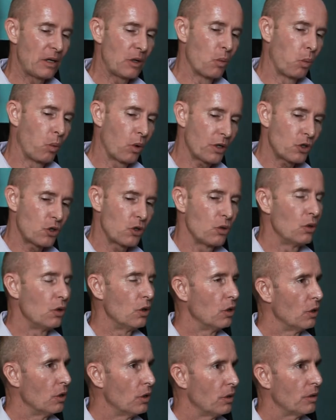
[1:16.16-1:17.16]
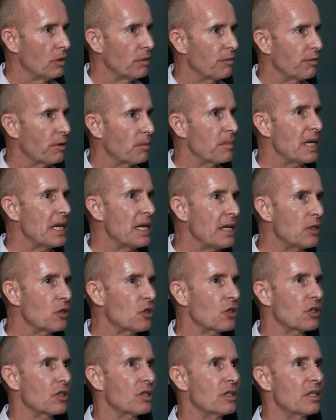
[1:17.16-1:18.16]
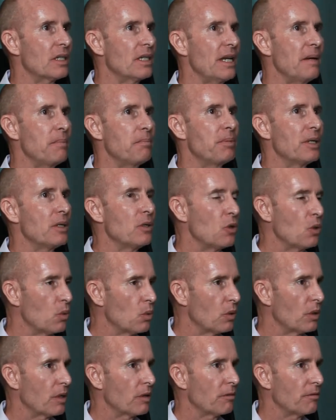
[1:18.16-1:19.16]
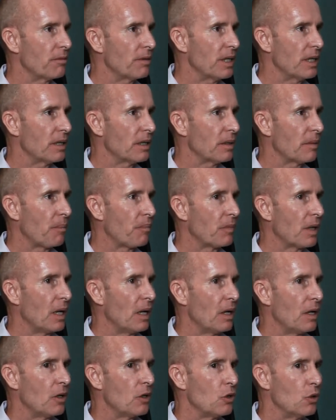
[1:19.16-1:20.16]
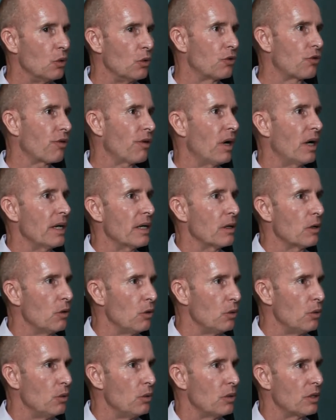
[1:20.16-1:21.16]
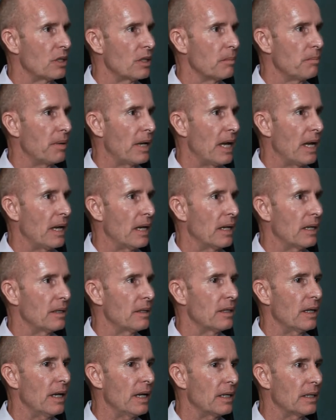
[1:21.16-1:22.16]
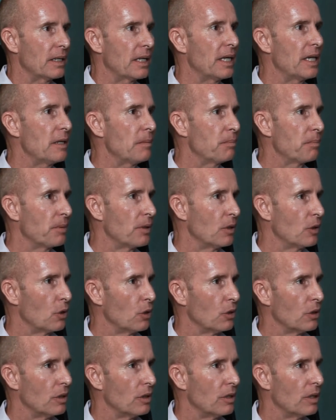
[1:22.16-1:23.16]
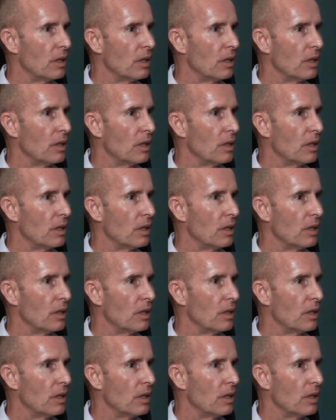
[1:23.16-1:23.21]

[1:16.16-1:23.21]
what you learn from each step in your career, you try and lose the bad and keep the good.